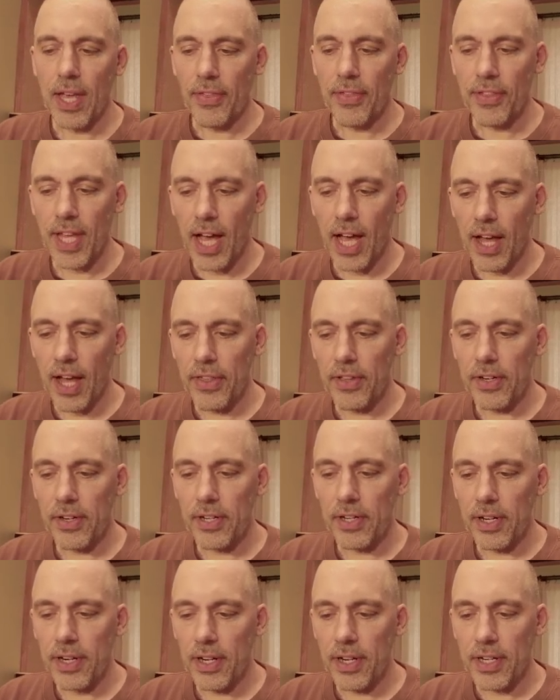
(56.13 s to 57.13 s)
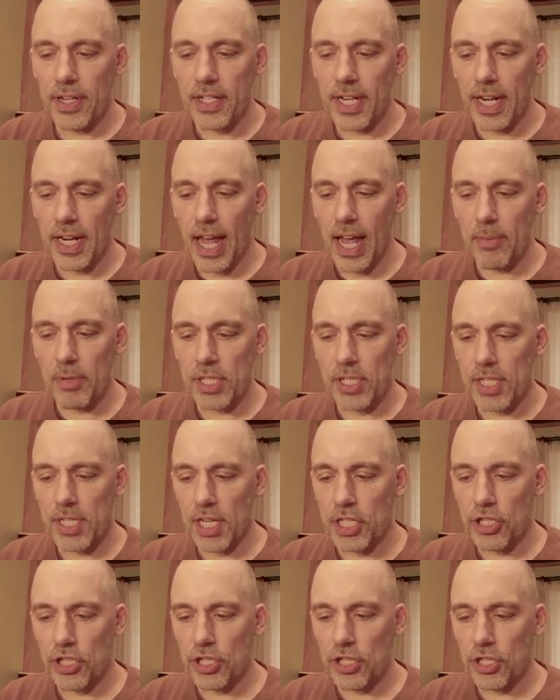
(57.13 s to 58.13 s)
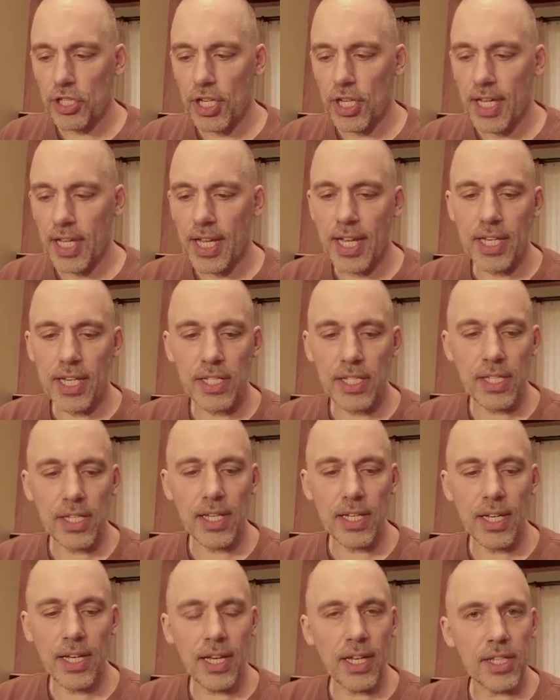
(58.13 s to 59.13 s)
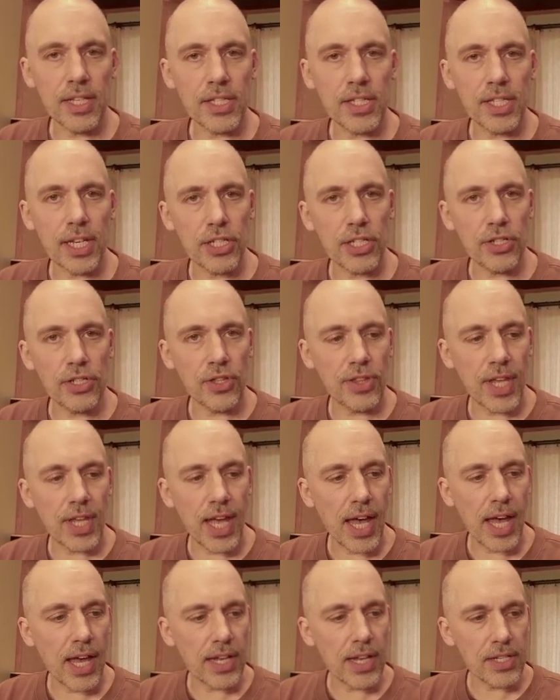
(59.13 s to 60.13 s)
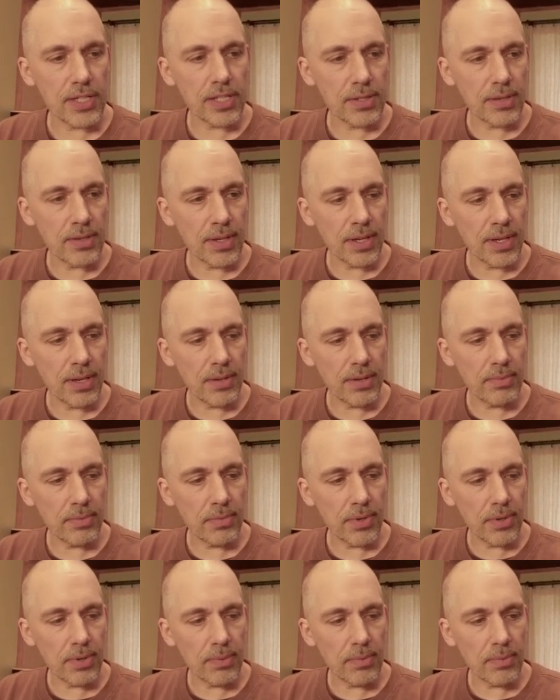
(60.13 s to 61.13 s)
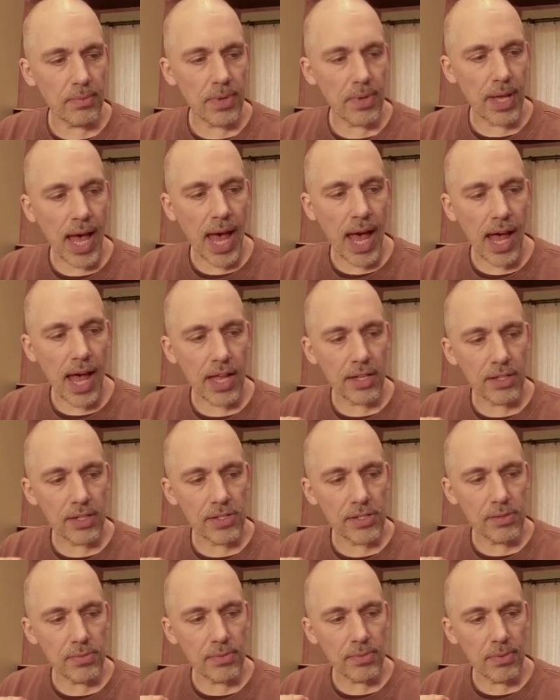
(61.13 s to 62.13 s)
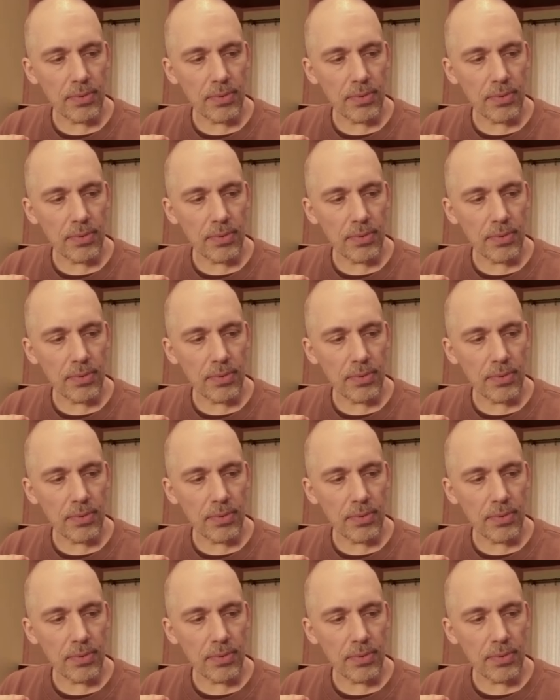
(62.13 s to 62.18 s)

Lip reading: The other dynamic section is a section that adds